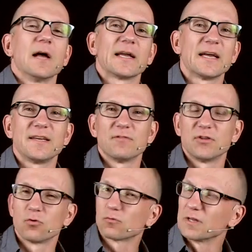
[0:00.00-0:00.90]
I can't
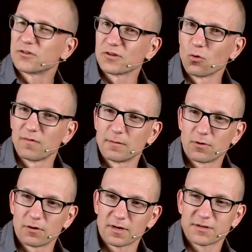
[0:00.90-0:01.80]
even do a really slow
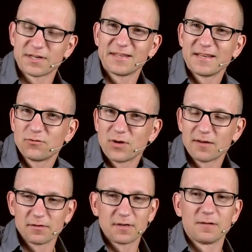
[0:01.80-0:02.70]
vibrato because I tend to
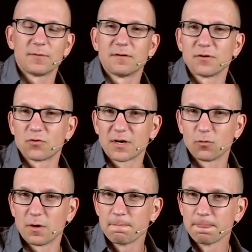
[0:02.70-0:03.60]
have a little bit of a quicker
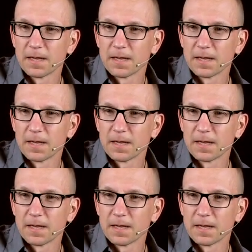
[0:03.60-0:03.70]
one.